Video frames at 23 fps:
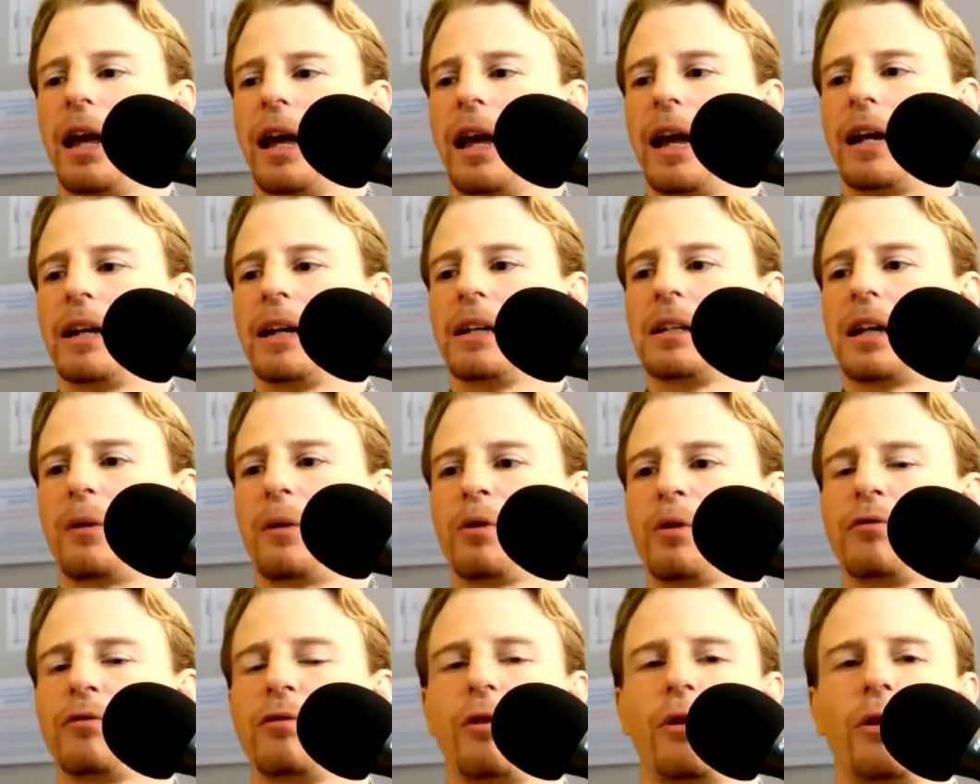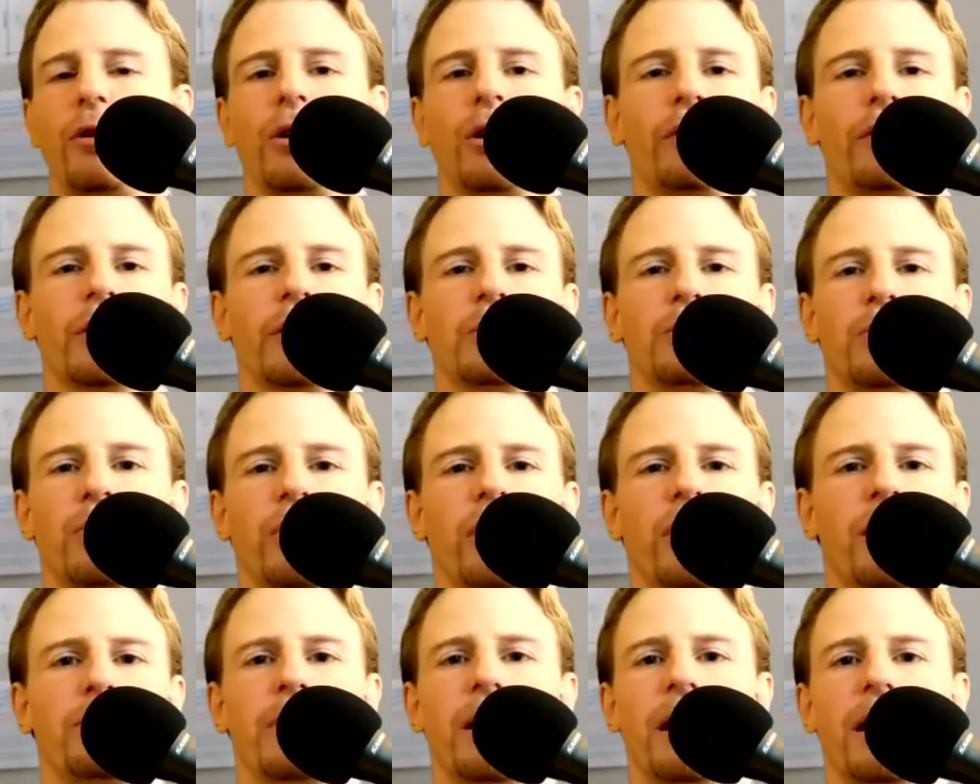and i would fall off the
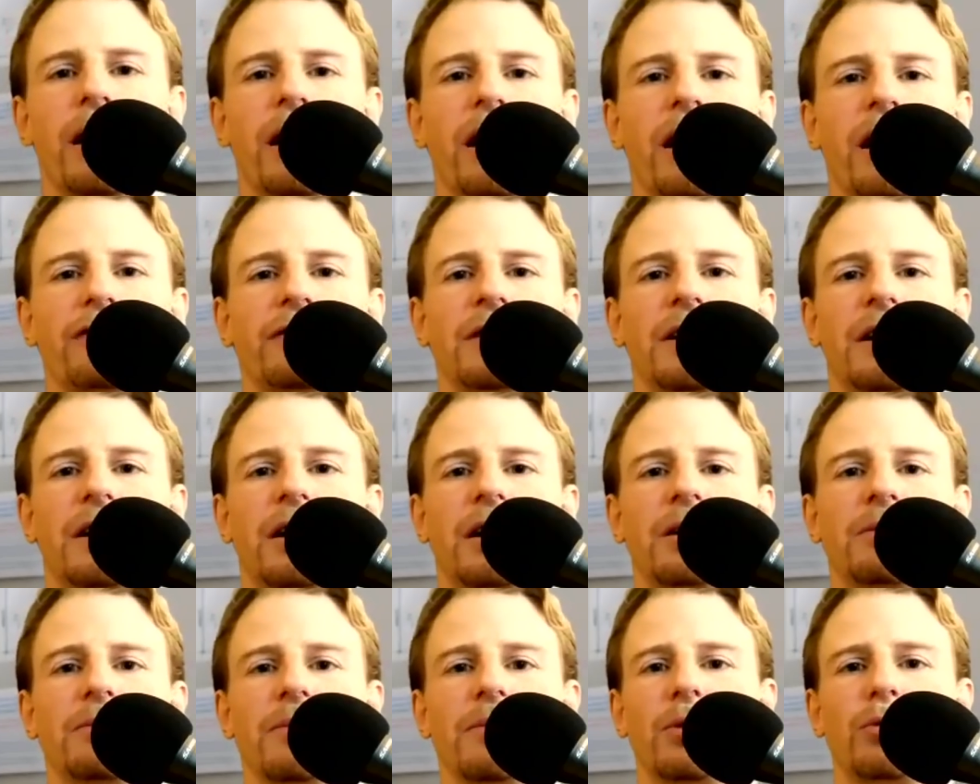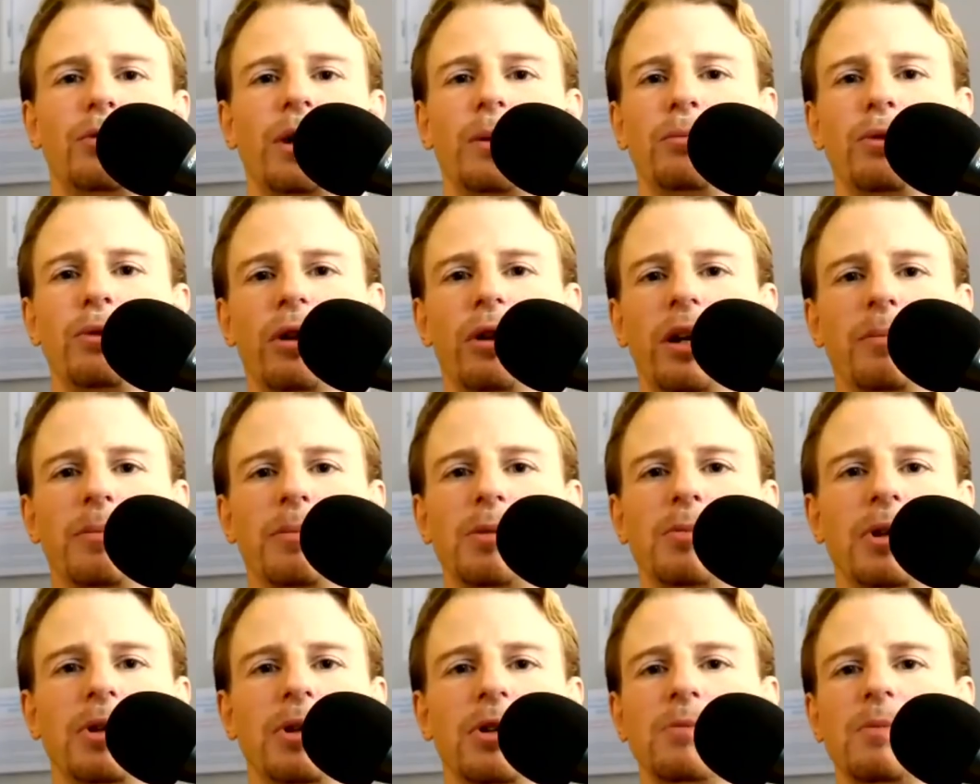pull-up bar after three pull-ups
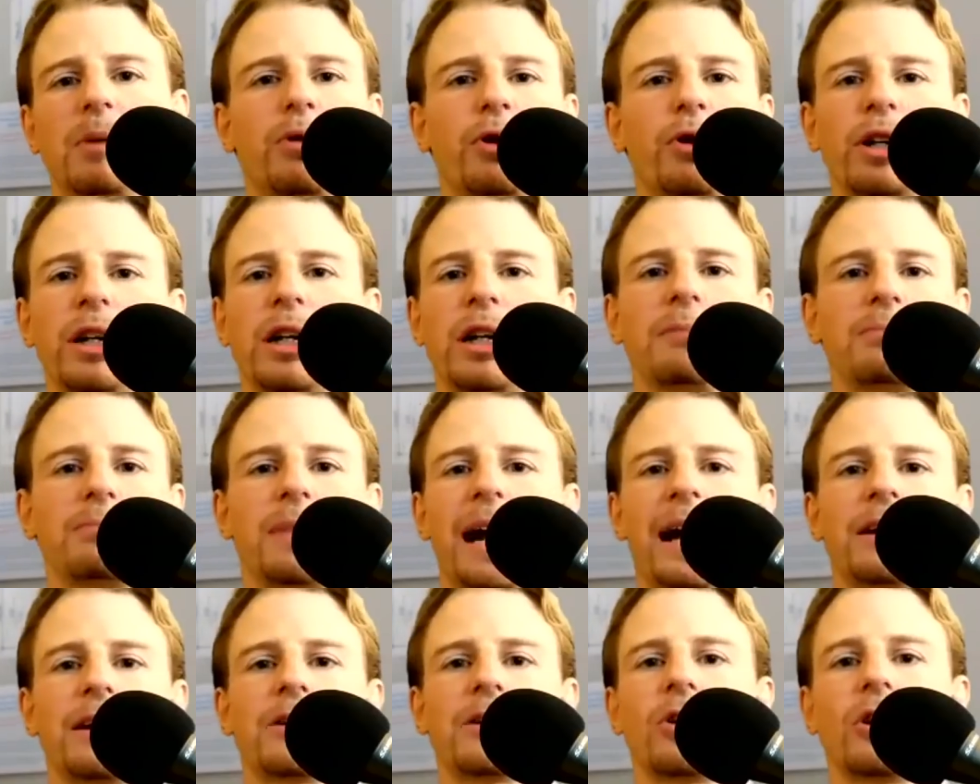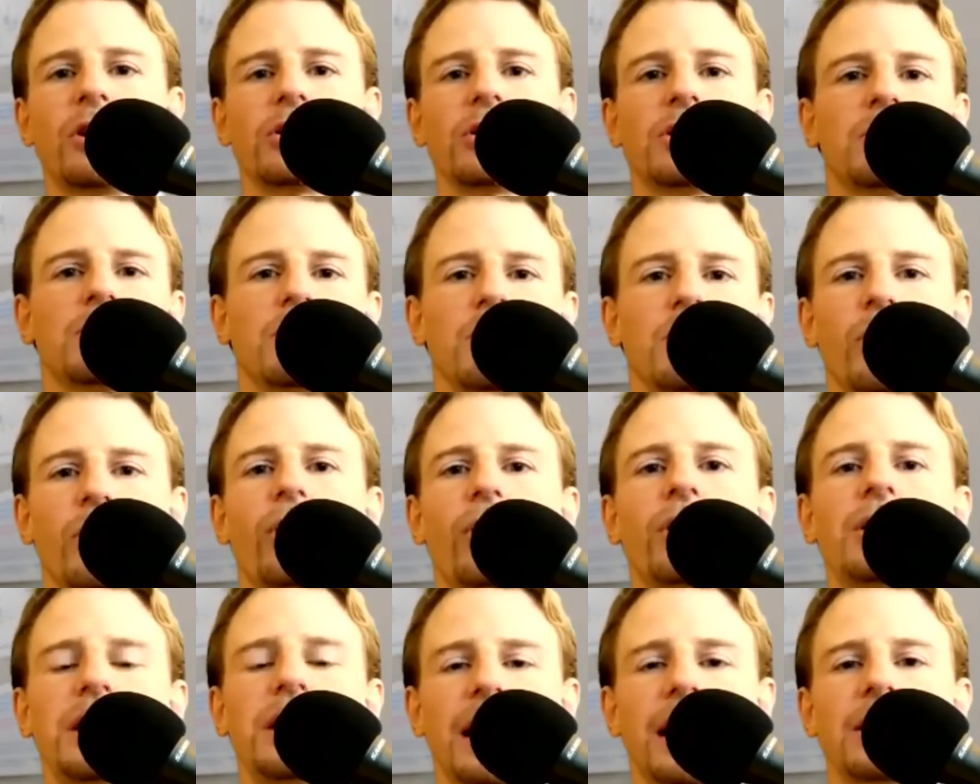because my body had not
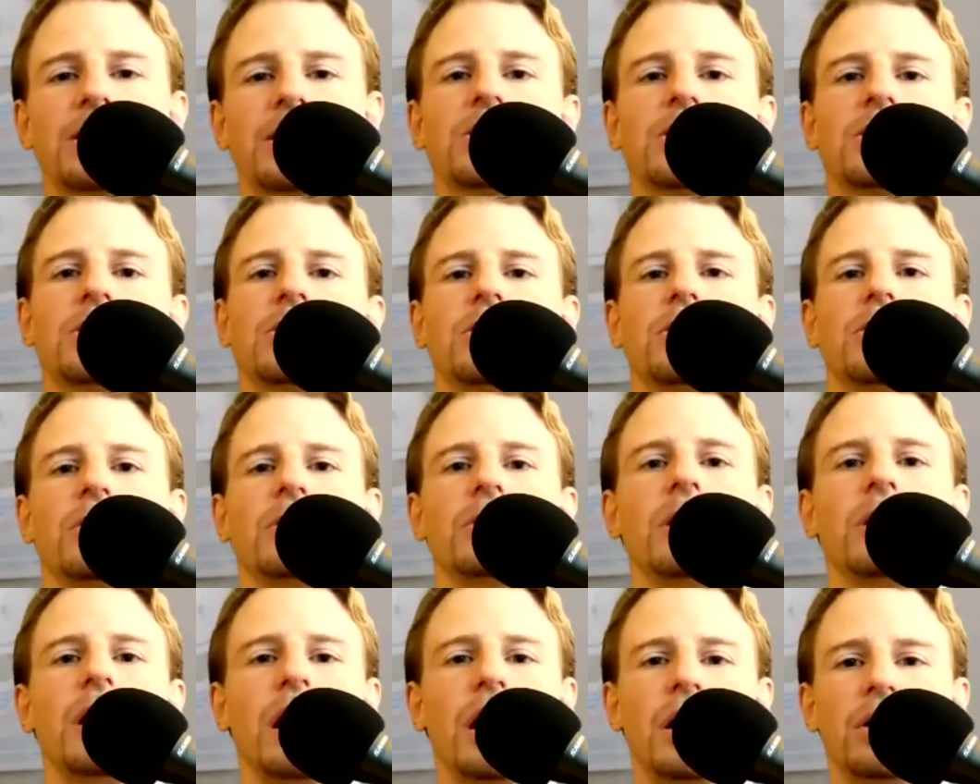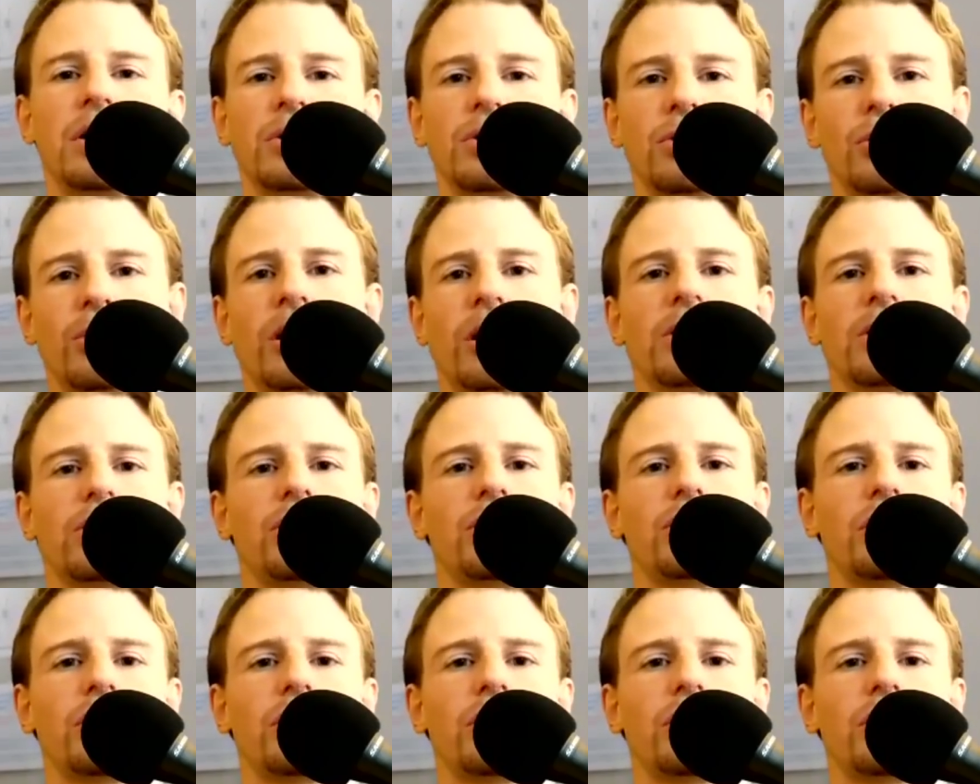learned yet to do that yeah.